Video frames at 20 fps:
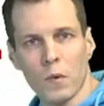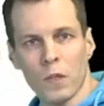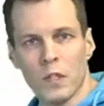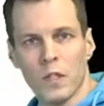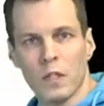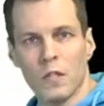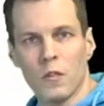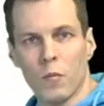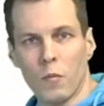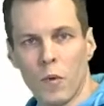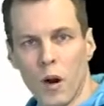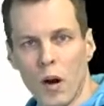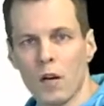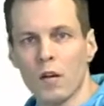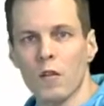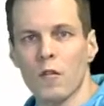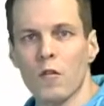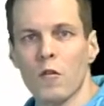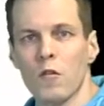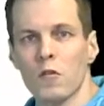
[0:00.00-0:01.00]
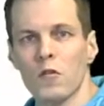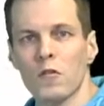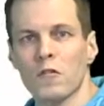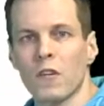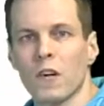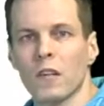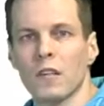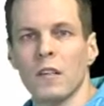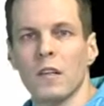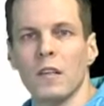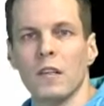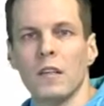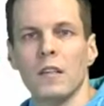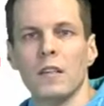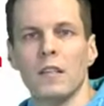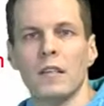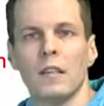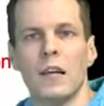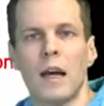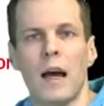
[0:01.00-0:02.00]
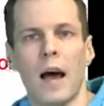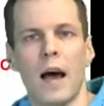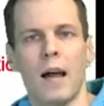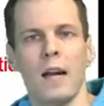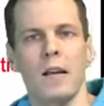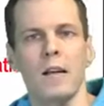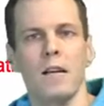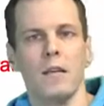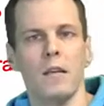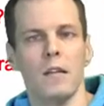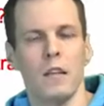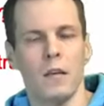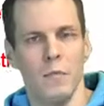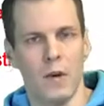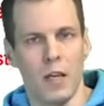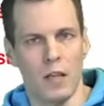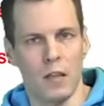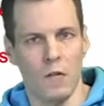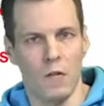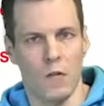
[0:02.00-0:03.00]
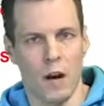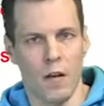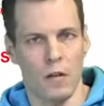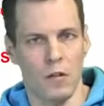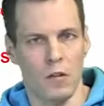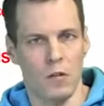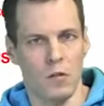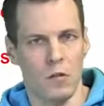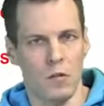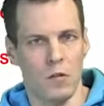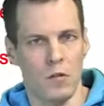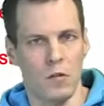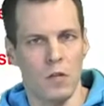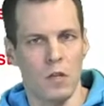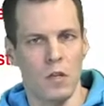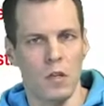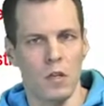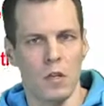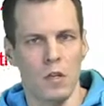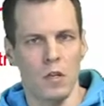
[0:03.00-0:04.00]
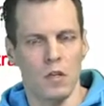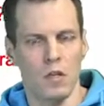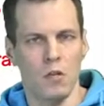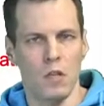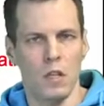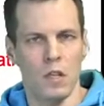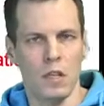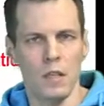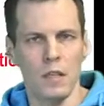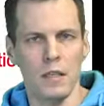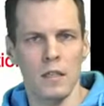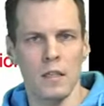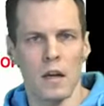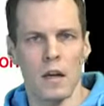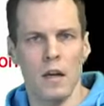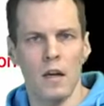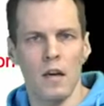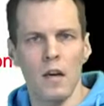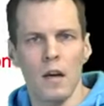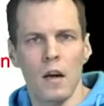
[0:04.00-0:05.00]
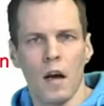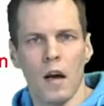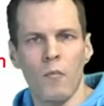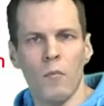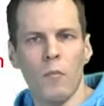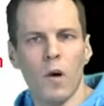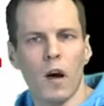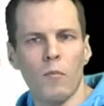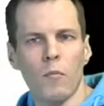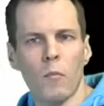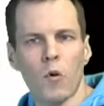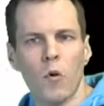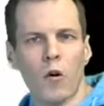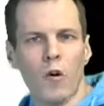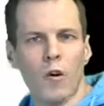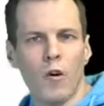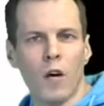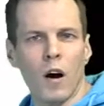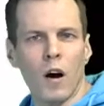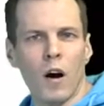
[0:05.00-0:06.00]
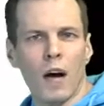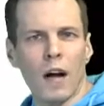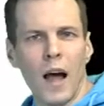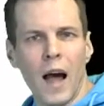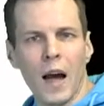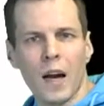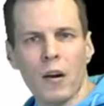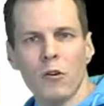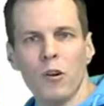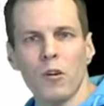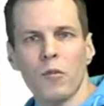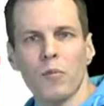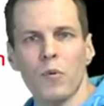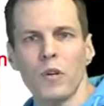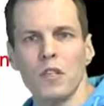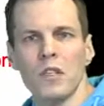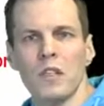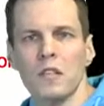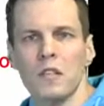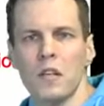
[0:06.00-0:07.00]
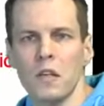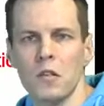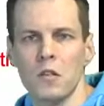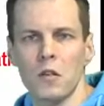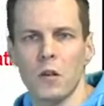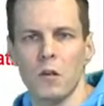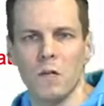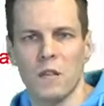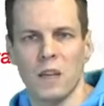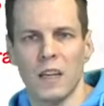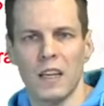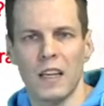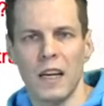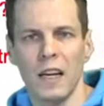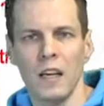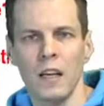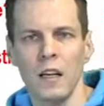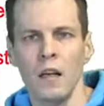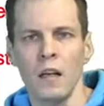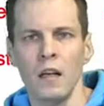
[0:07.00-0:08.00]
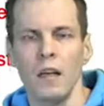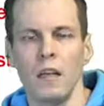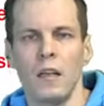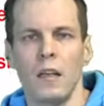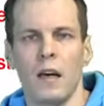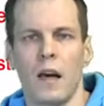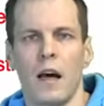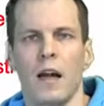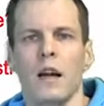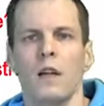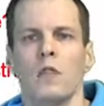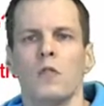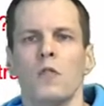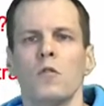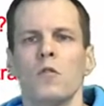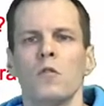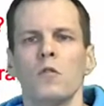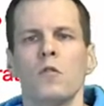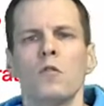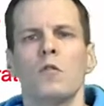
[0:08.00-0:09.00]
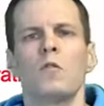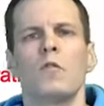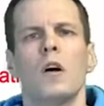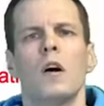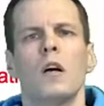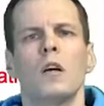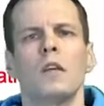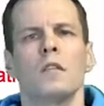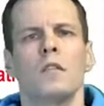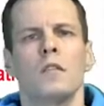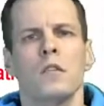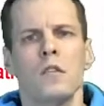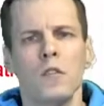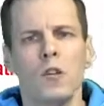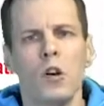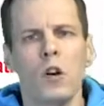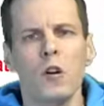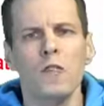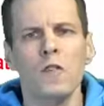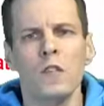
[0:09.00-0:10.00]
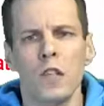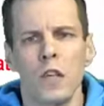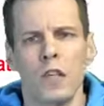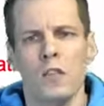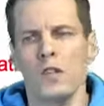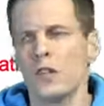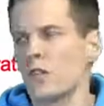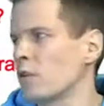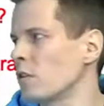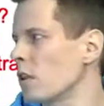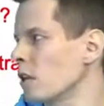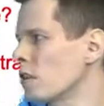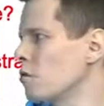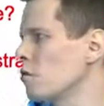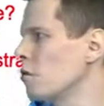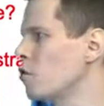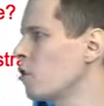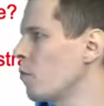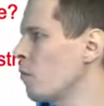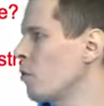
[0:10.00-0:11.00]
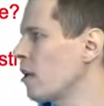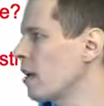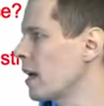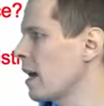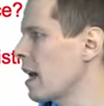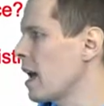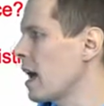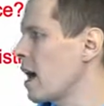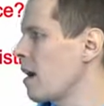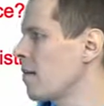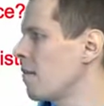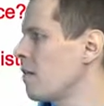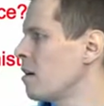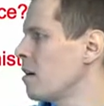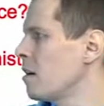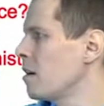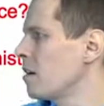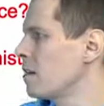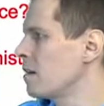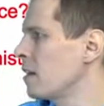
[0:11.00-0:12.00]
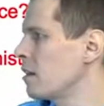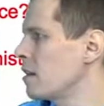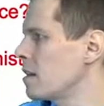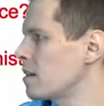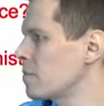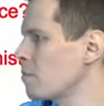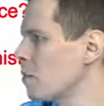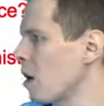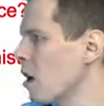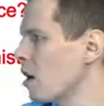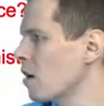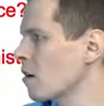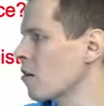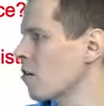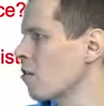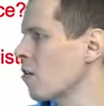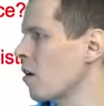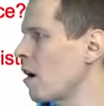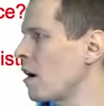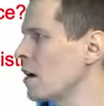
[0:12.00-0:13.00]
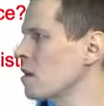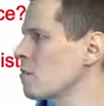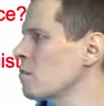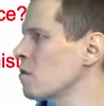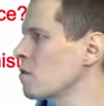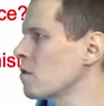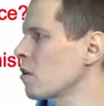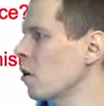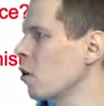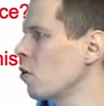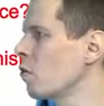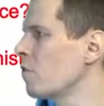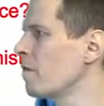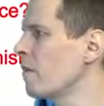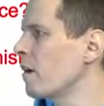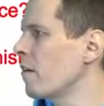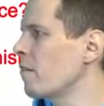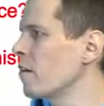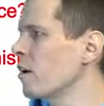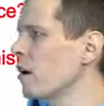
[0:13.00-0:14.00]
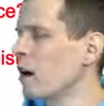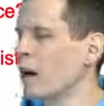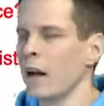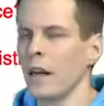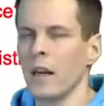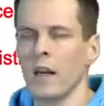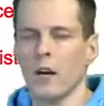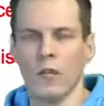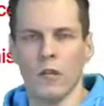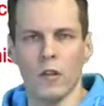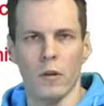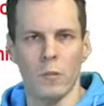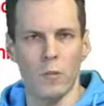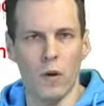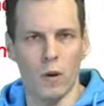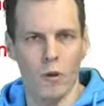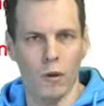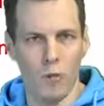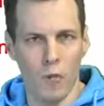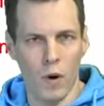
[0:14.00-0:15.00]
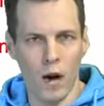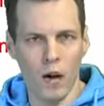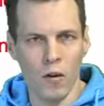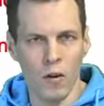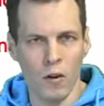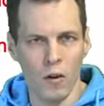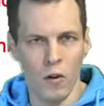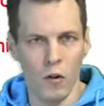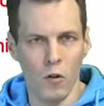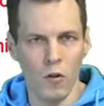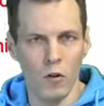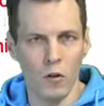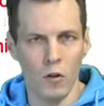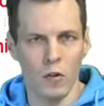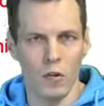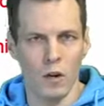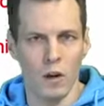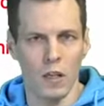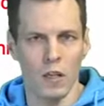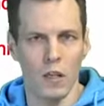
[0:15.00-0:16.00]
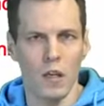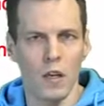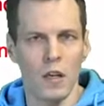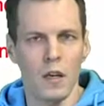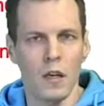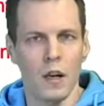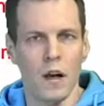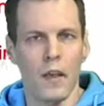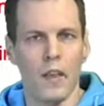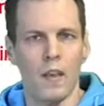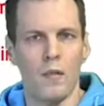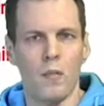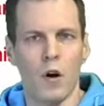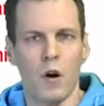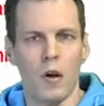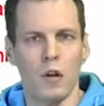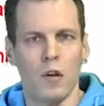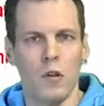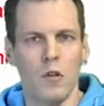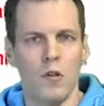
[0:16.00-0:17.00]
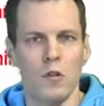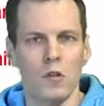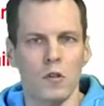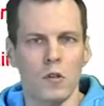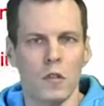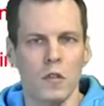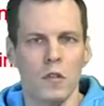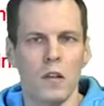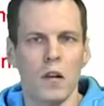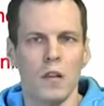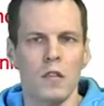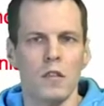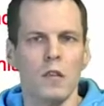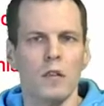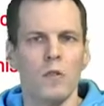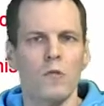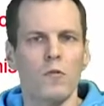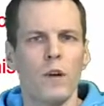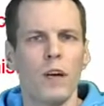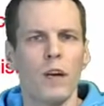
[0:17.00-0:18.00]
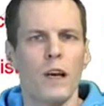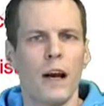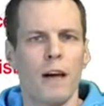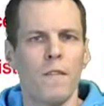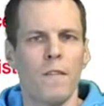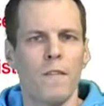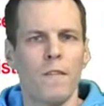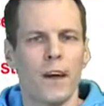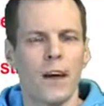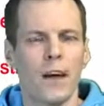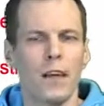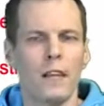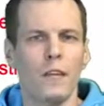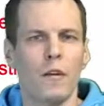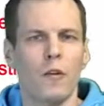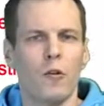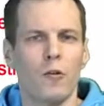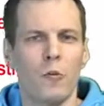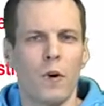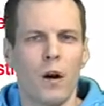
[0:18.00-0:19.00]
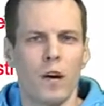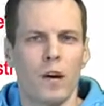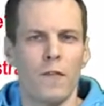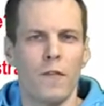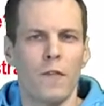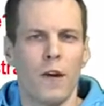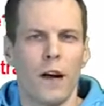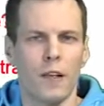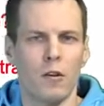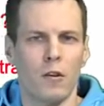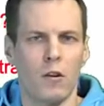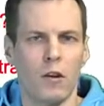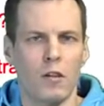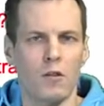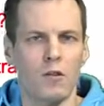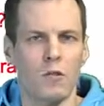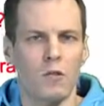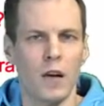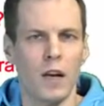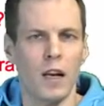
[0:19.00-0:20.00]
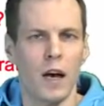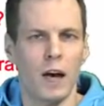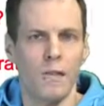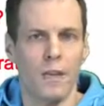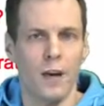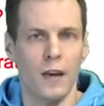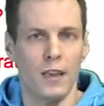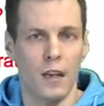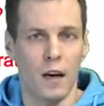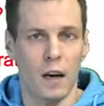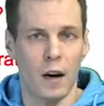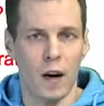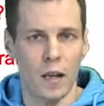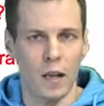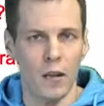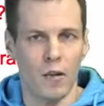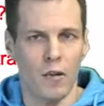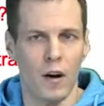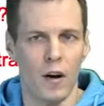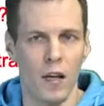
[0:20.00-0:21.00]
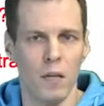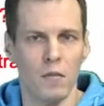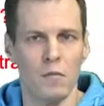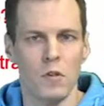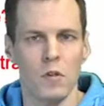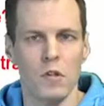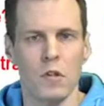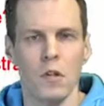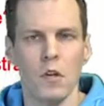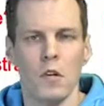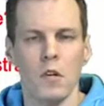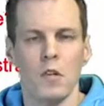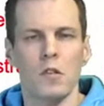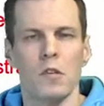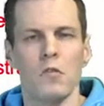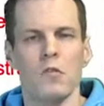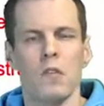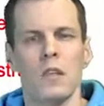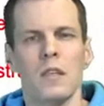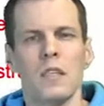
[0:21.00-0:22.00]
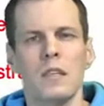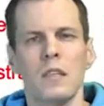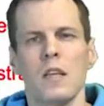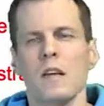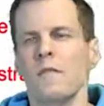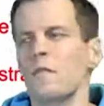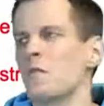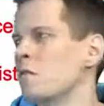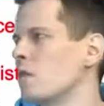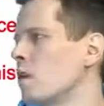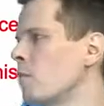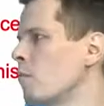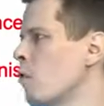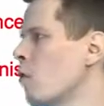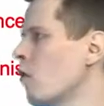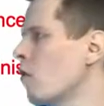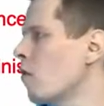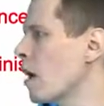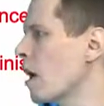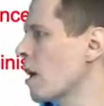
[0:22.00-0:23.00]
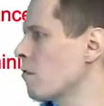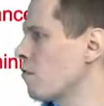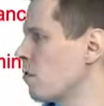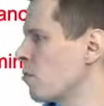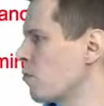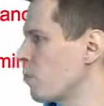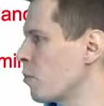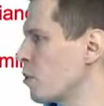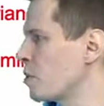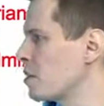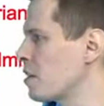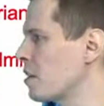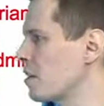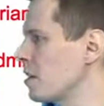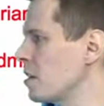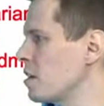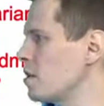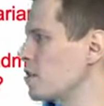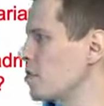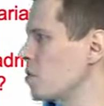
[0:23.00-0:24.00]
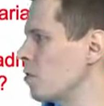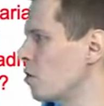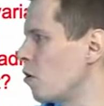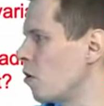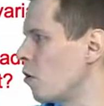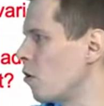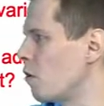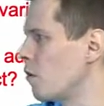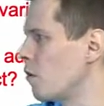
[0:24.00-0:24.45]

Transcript: is your marker construct, and the method variance source. So this is a more accurate presentation of the data, and it also solves the issue that you commonly have, that these marker items load very highly on the marker construct, and the marker construct does not really affect, or marker factor doesn't really affect the other items. So this gives you a more accurate representation of